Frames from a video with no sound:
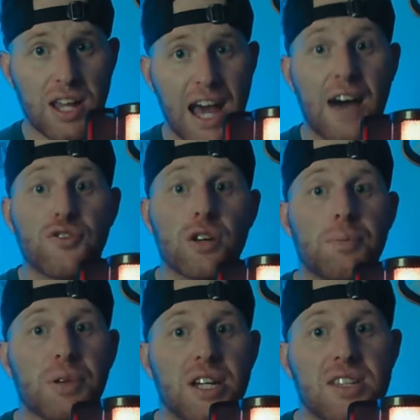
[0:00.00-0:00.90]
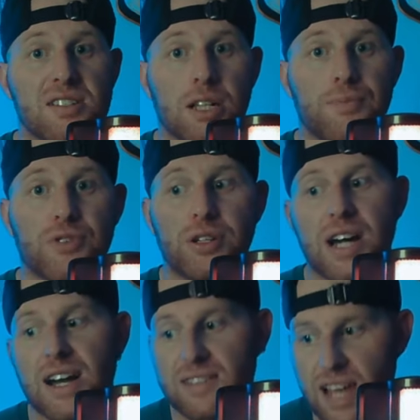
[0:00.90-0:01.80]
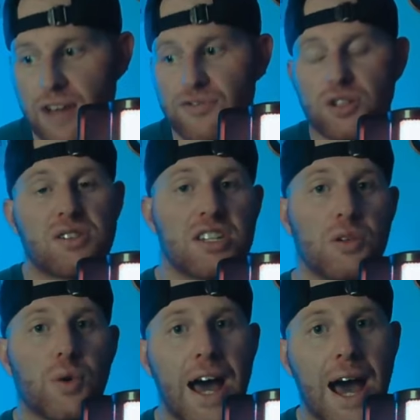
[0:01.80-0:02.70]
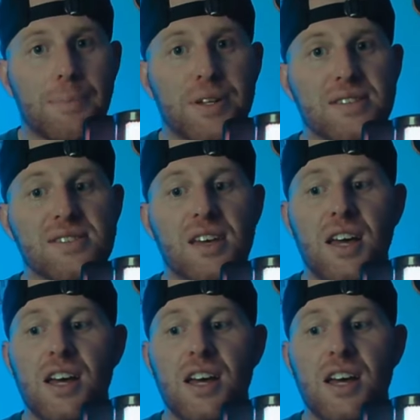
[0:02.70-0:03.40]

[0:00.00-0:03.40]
After I play this clip for you guys, after you see what happens,